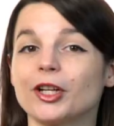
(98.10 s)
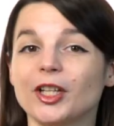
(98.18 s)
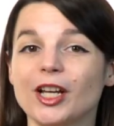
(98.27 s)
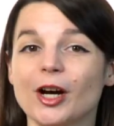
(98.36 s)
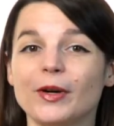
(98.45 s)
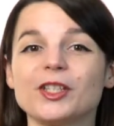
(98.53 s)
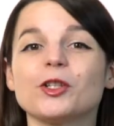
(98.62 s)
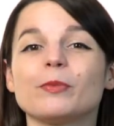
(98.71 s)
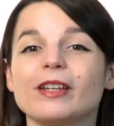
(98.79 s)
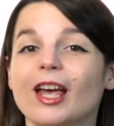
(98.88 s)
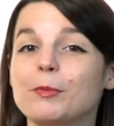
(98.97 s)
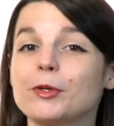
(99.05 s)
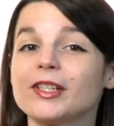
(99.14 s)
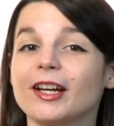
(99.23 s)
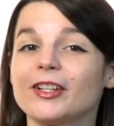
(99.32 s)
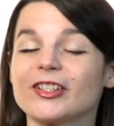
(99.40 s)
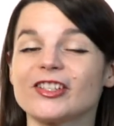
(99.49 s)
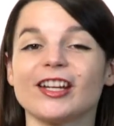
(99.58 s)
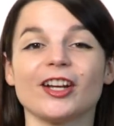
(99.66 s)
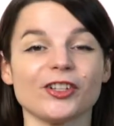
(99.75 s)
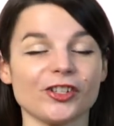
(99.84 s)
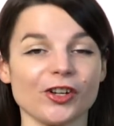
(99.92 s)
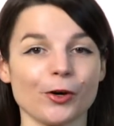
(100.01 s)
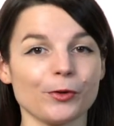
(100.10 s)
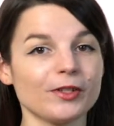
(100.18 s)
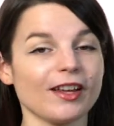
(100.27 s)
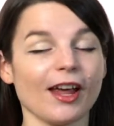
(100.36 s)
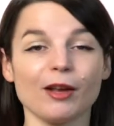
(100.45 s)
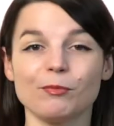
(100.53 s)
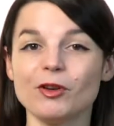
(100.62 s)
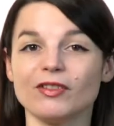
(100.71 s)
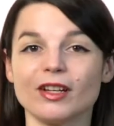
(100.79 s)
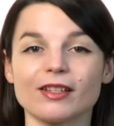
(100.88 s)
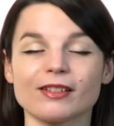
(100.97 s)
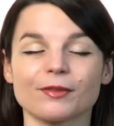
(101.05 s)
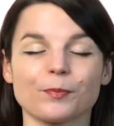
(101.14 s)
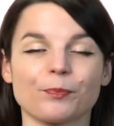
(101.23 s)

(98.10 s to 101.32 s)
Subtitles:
you know it, you'll be able to understand shows and movies.